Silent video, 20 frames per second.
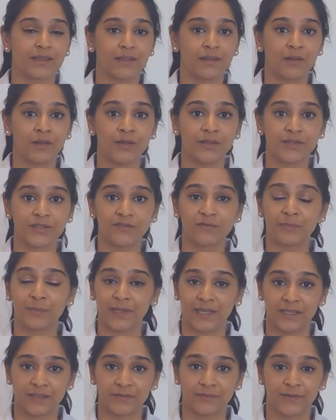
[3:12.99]
lots of
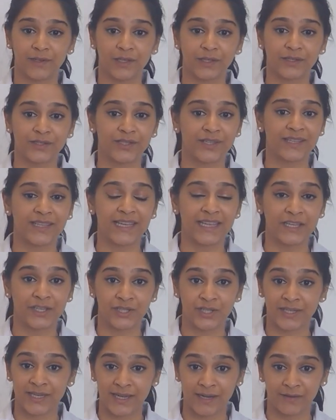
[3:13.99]
blood flow to the
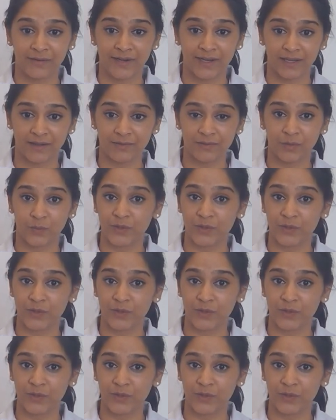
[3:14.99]
injured area,